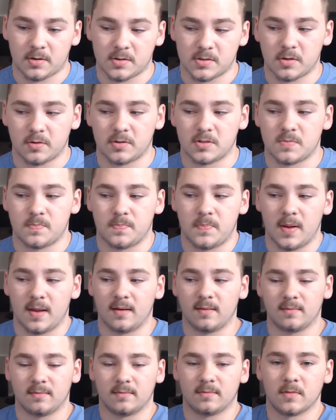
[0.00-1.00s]
so it's
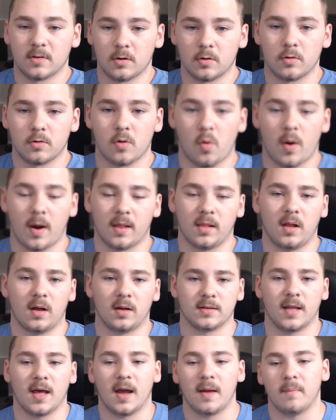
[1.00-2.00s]
been quite a long
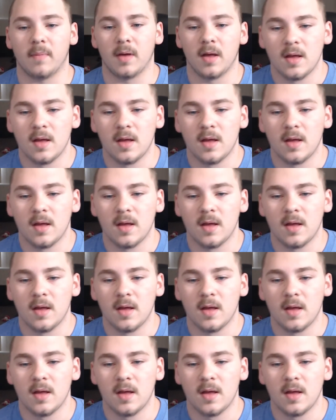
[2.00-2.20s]
time.